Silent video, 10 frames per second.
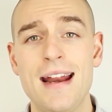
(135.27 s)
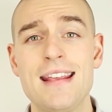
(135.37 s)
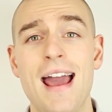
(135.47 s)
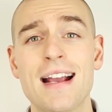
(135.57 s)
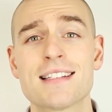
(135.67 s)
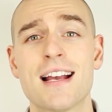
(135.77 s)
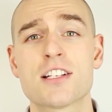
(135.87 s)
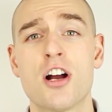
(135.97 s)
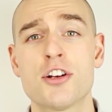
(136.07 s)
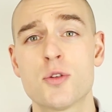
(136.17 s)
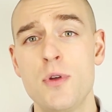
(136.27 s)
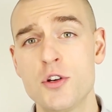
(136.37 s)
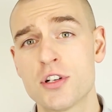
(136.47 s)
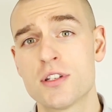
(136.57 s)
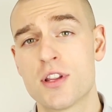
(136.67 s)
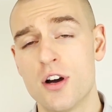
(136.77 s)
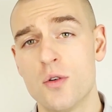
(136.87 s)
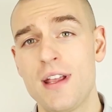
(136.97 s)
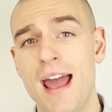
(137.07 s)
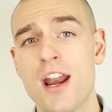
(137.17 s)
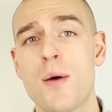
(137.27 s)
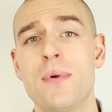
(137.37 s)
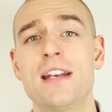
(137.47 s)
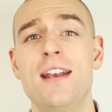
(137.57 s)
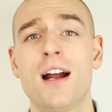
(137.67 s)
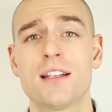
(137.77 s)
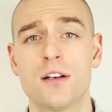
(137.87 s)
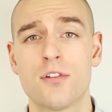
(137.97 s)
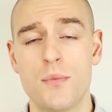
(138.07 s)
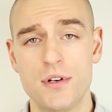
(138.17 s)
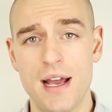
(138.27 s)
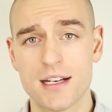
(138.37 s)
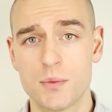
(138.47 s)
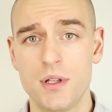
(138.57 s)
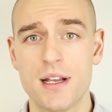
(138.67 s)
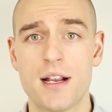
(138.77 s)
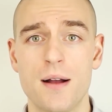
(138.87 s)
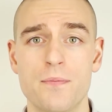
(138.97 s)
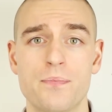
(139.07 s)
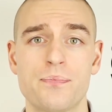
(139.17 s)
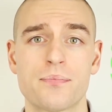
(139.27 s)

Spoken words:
Any excess contributions, though, cannot be deducted from your taxable income.